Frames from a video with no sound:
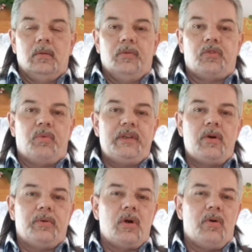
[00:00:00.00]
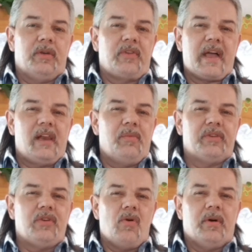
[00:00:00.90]
So we don't know exactly
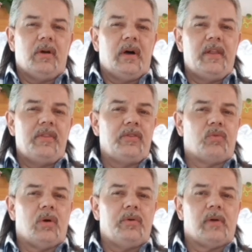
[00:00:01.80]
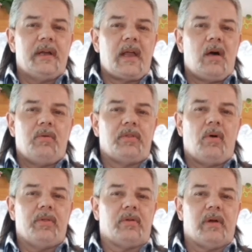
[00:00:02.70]
what's going on in this world right now with
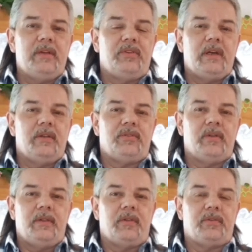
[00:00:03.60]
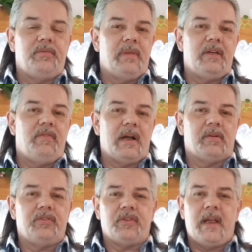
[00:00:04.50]
all the craziness and this big
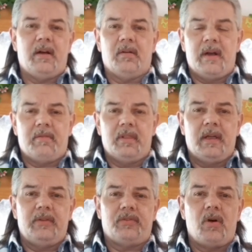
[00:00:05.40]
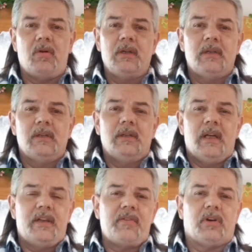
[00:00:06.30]
virus scare and everything. So
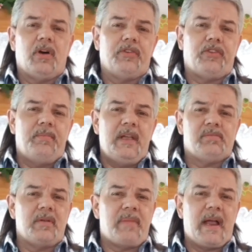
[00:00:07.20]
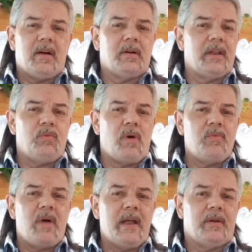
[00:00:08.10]
it never hurts to be prepared in one
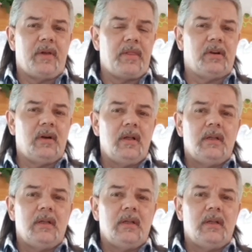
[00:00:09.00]
way or another.